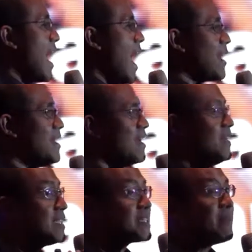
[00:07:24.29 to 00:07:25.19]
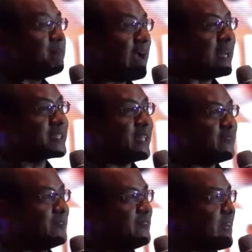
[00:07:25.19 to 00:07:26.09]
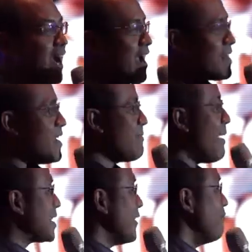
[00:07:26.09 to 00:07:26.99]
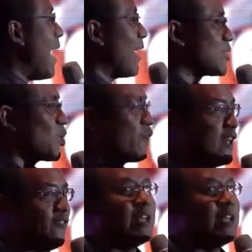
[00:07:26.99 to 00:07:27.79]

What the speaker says: And this is a massive, I think, a massive milestone for the